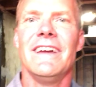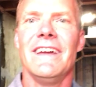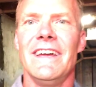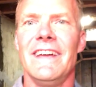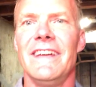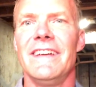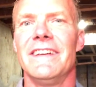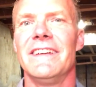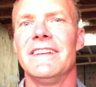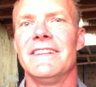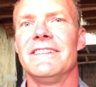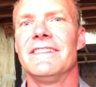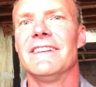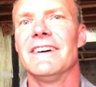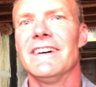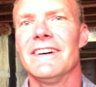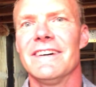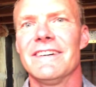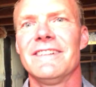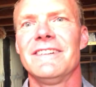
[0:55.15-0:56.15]
in
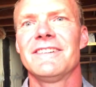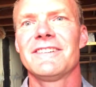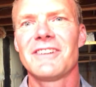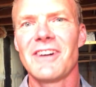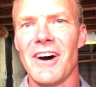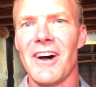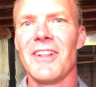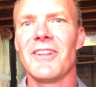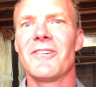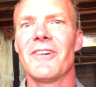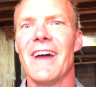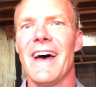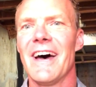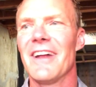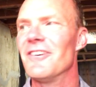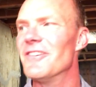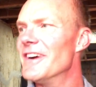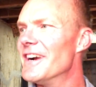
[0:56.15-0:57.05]
the Colorado